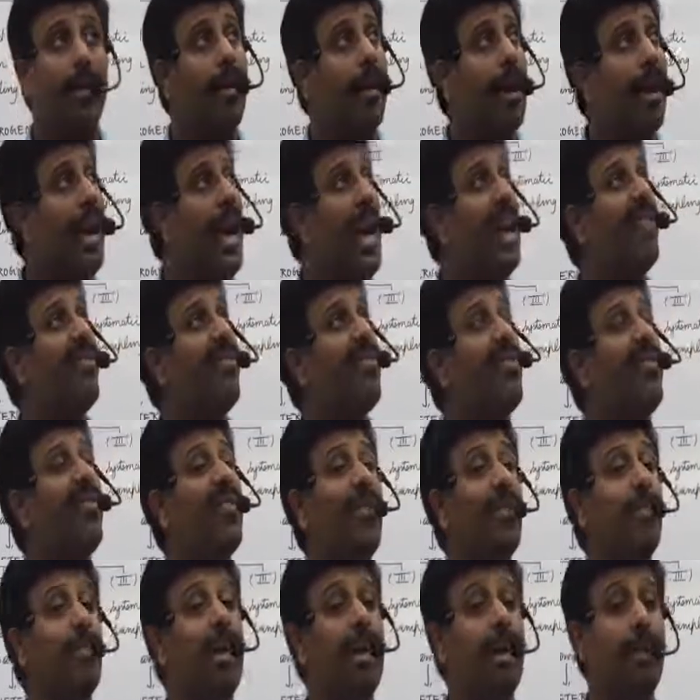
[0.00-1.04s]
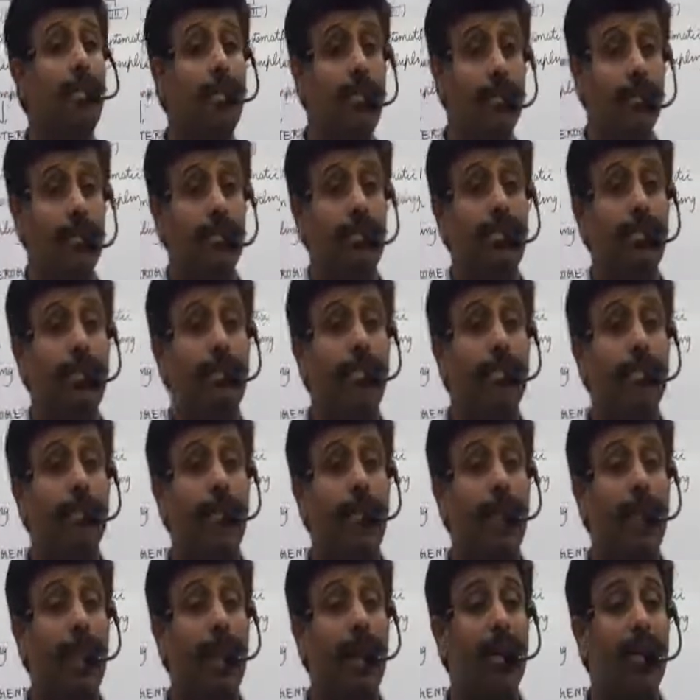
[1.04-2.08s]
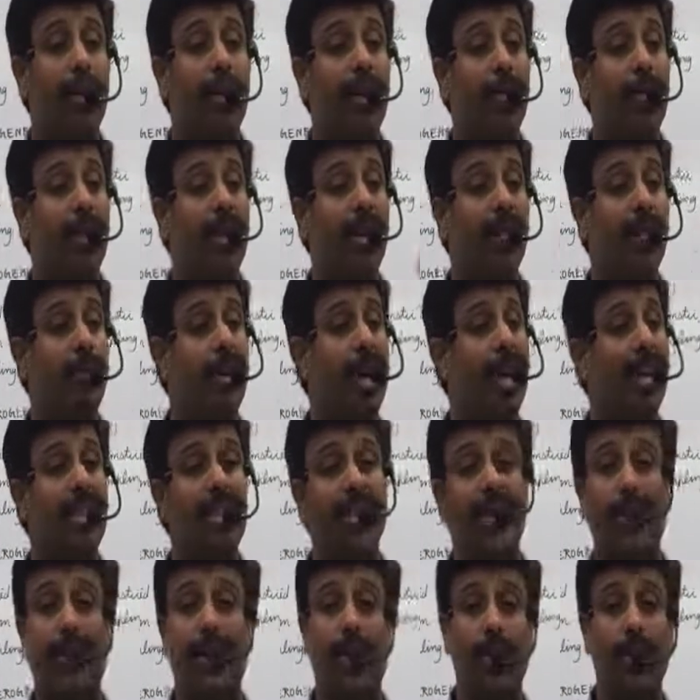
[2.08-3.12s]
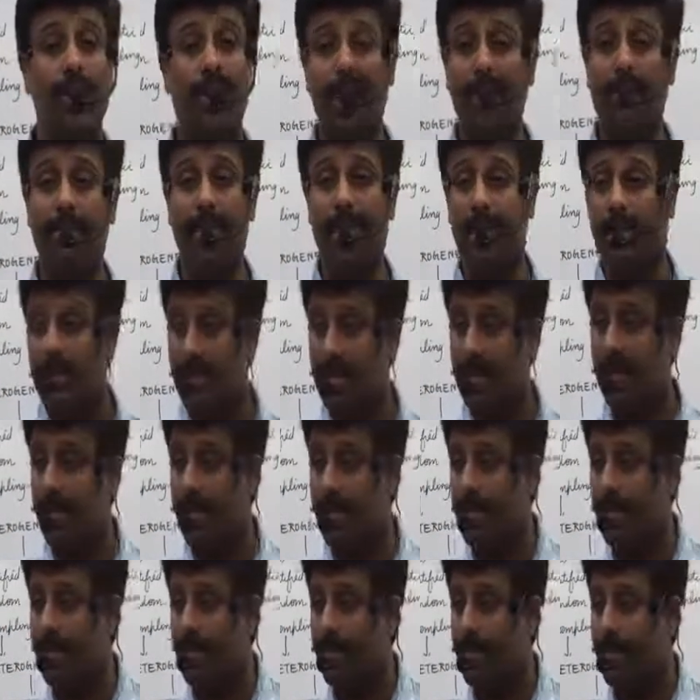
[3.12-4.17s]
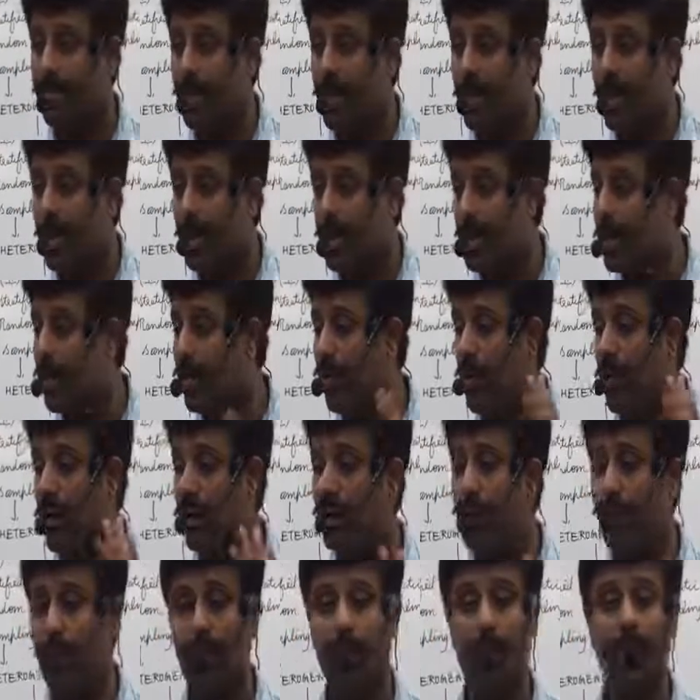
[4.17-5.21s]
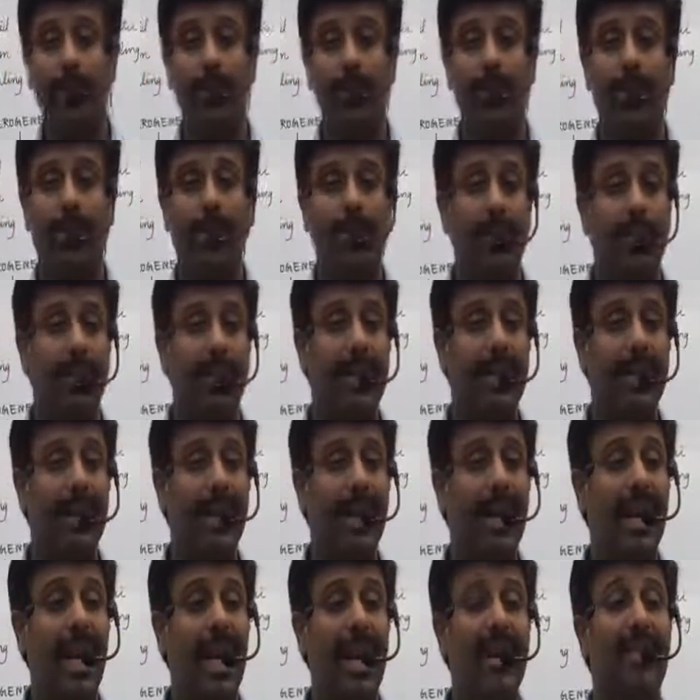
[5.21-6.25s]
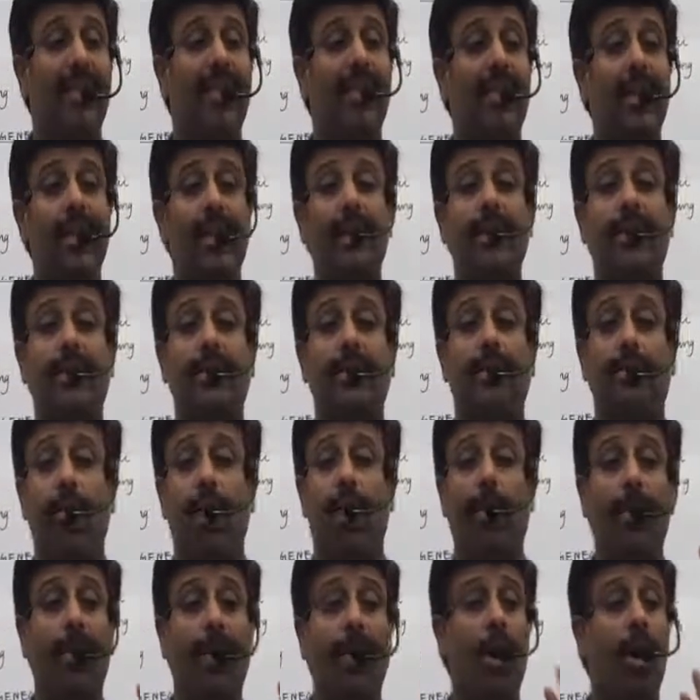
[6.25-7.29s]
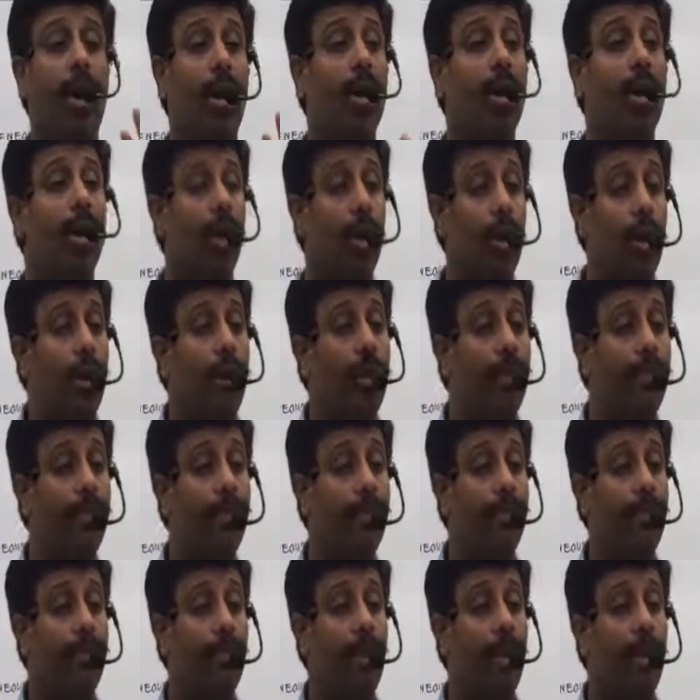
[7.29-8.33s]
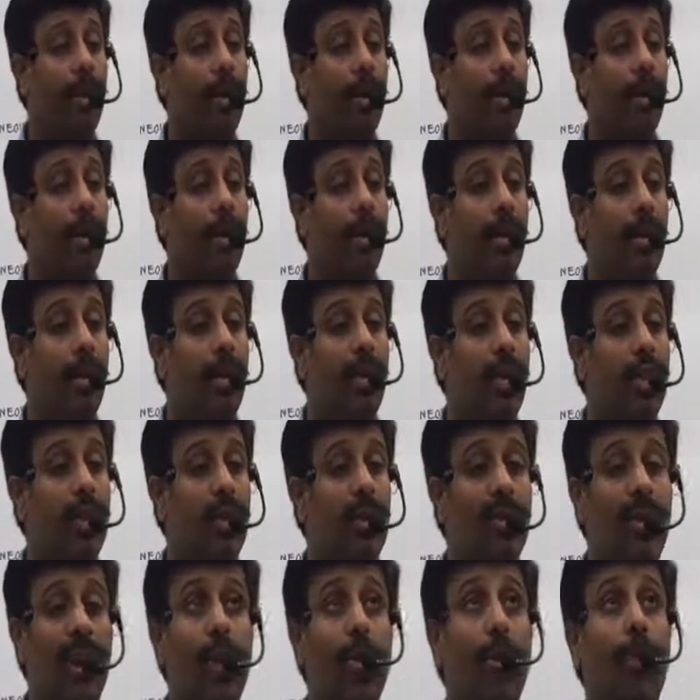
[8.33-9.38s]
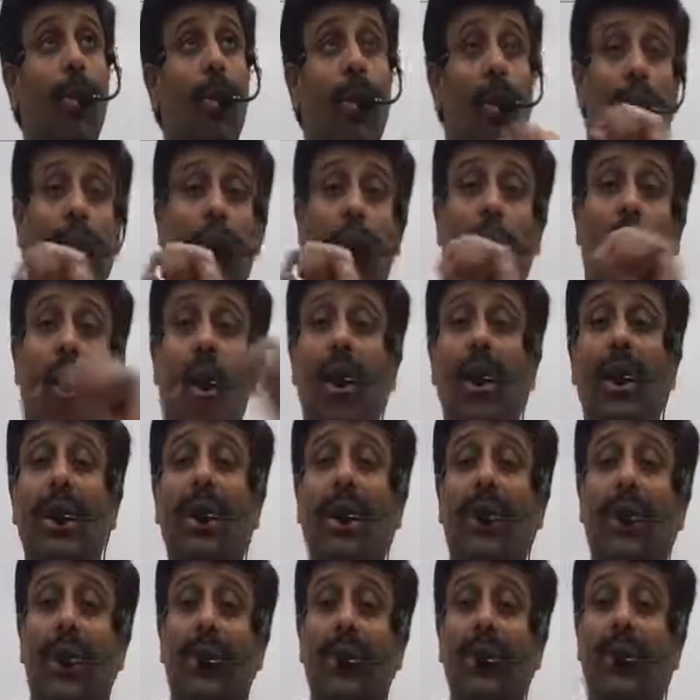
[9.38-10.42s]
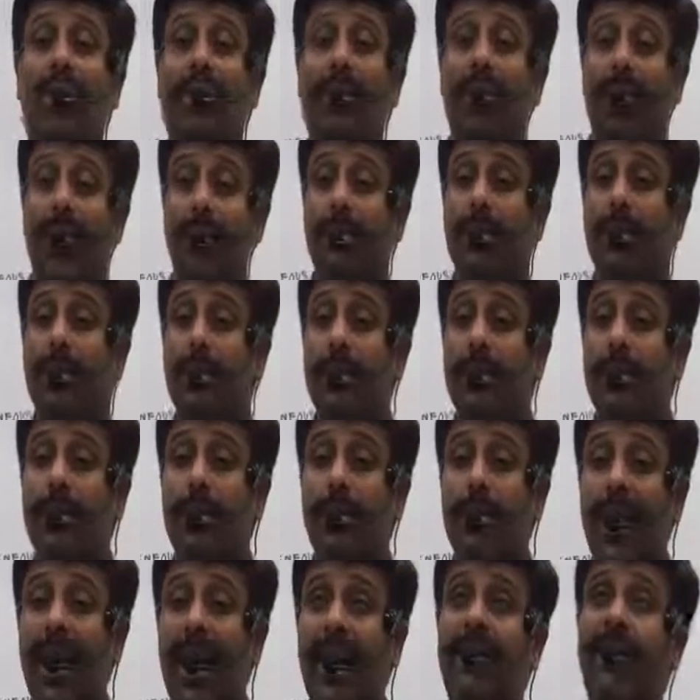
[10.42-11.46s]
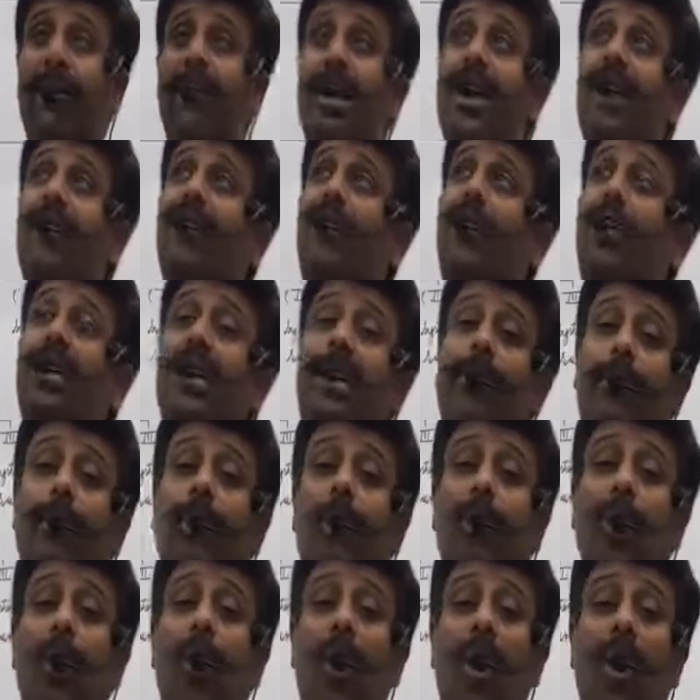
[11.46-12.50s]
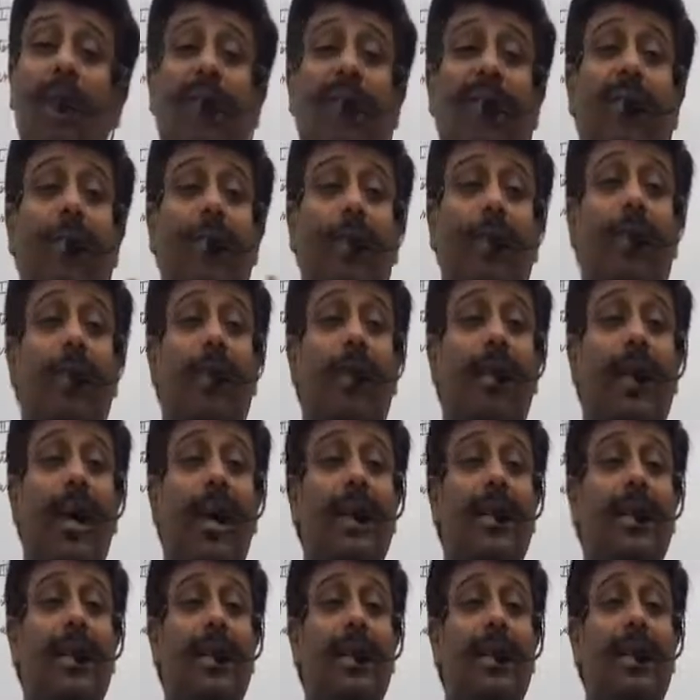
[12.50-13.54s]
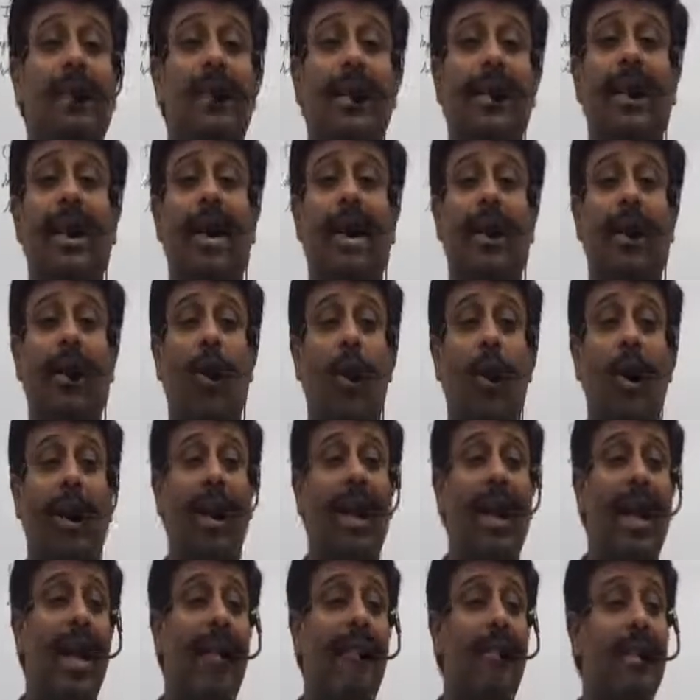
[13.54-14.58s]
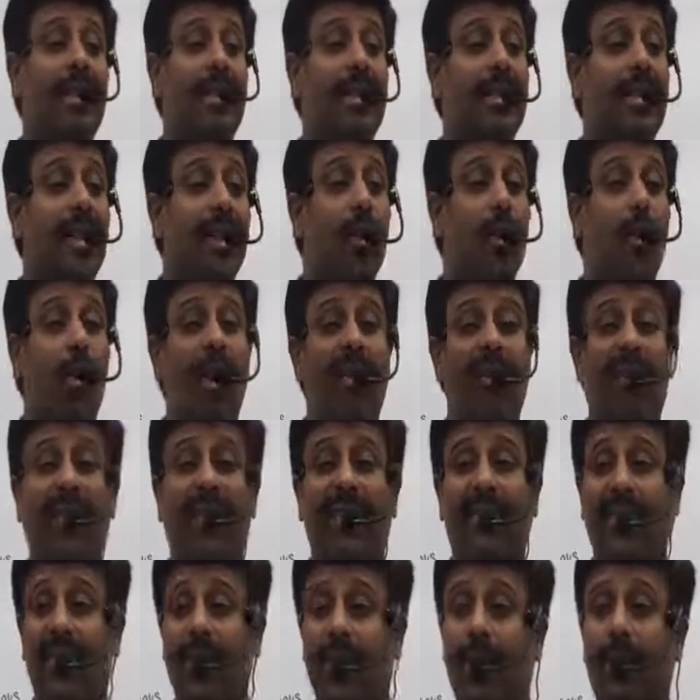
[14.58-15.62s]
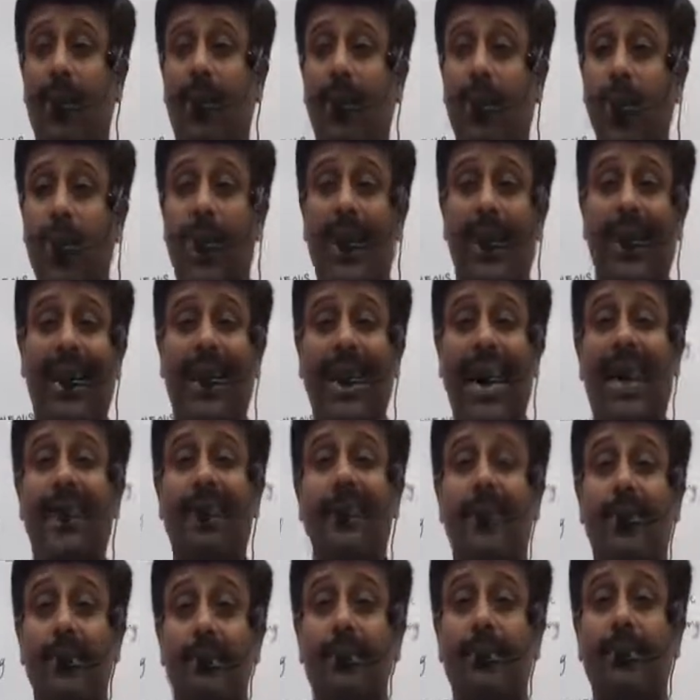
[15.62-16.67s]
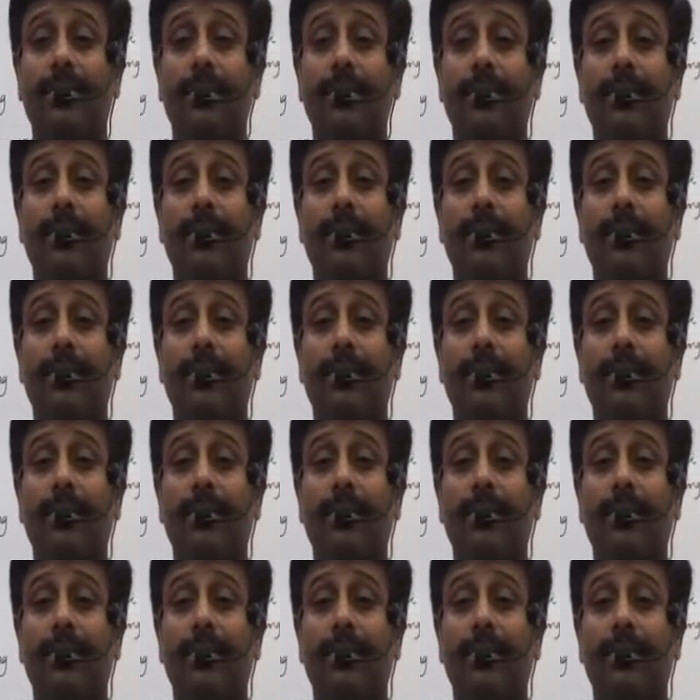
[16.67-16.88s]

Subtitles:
Life of a bulb. You have manufactured 1,000 bulbs. You want to know whether the life is proper or not. So will you put on all the 1,000 bulbs and wait for them to go off and then see that on an average they go off after 200 hours?